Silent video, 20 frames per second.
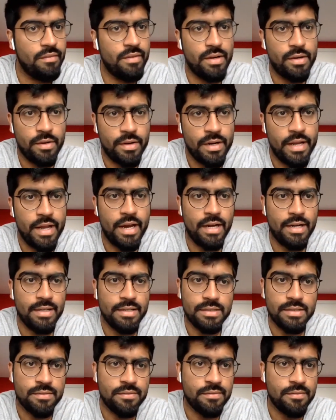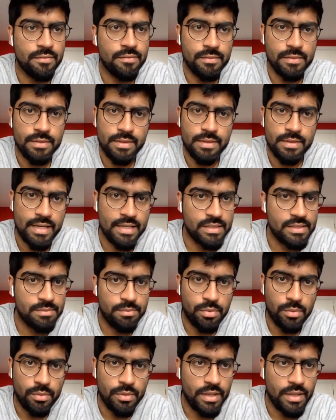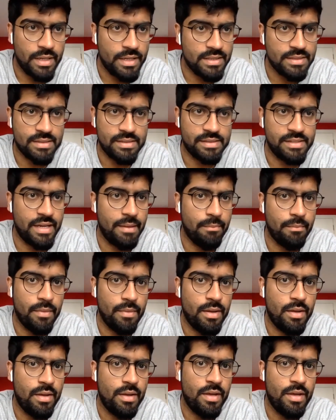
Even today, it is it is the same.